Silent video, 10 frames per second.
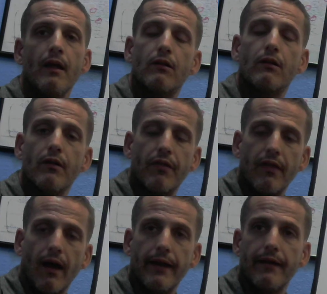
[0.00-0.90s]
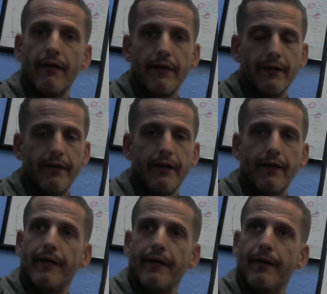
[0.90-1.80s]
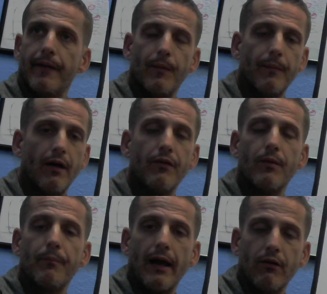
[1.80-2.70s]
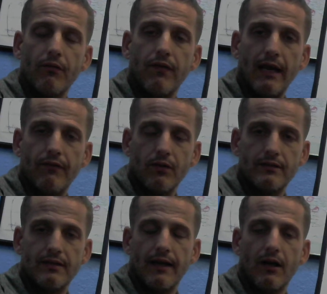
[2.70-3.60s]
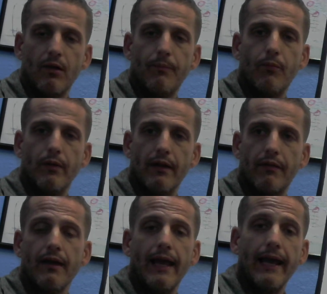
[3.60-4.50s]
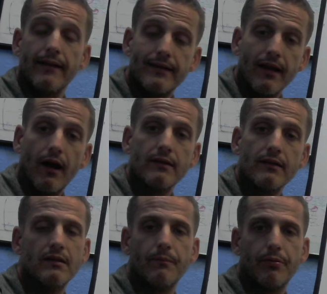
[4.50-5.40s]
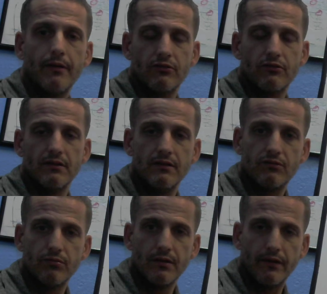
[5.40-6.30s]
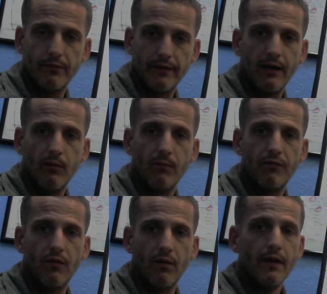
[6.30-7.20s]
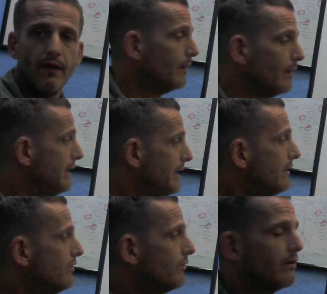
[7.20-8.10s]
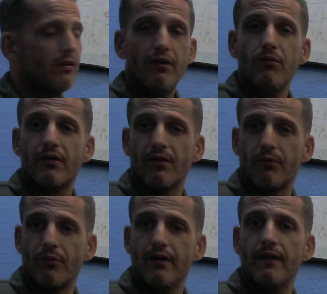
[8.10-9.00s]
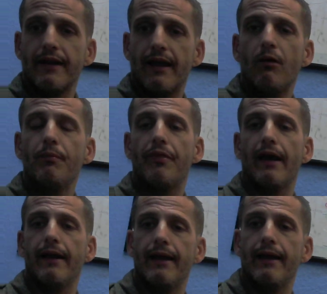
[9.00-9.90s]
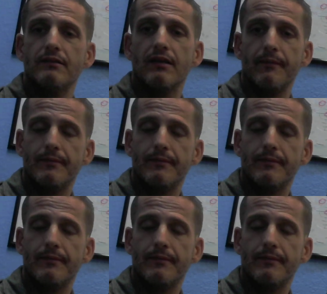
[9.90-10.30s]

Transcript: Glutathione, other bioflavonoids to help with antioxidant production is really, really helpful. PQQ can really help that enzyme